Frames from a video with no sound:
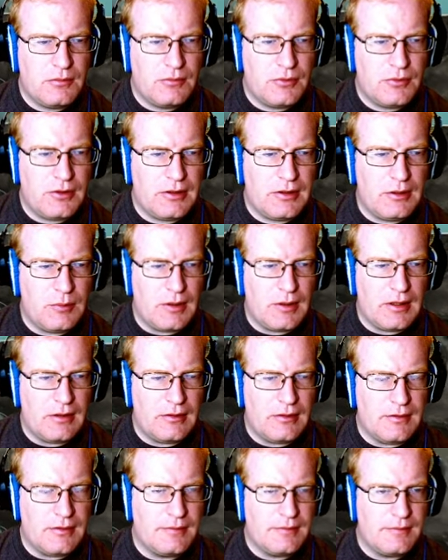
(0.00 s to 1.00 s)
Pretty
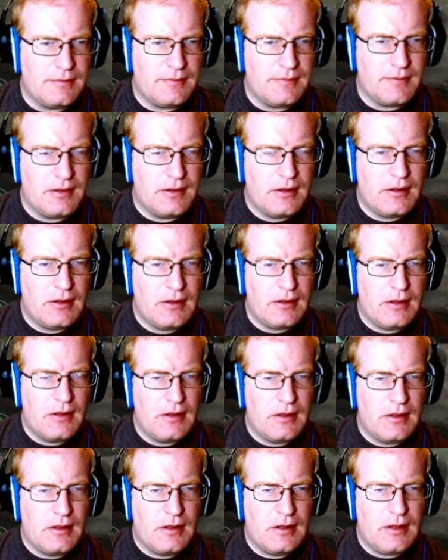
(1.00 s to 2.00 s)
well.
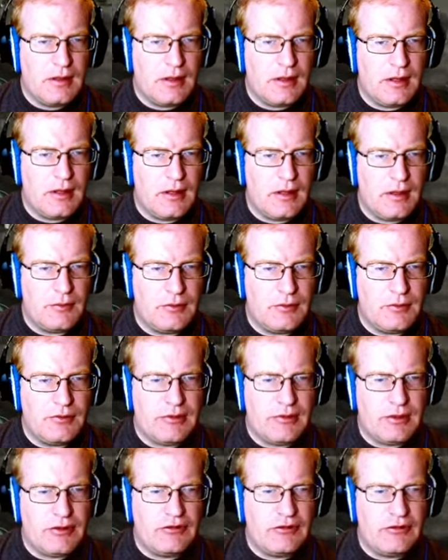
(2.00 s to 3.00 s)
And we'll
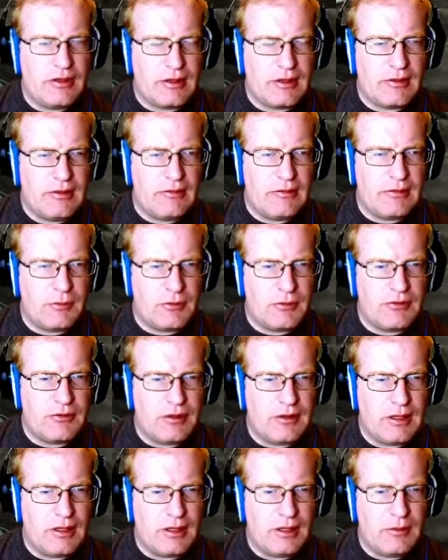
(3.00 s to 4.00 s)
just need to check these numbers
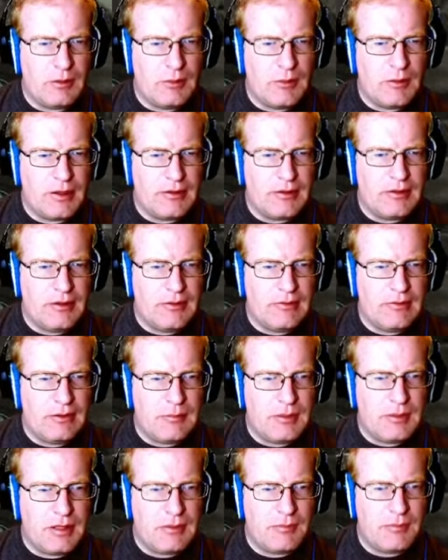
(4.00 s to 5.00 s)
again. We want these
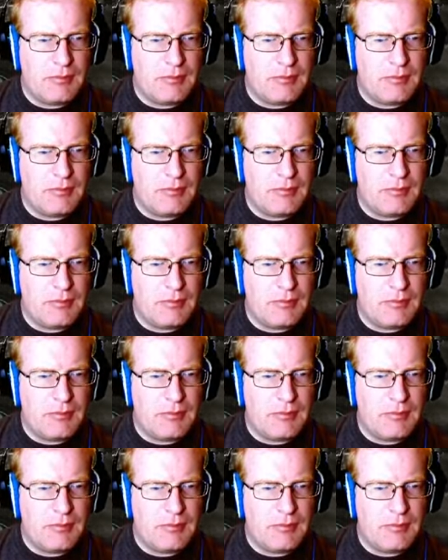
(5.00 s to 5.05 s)
to be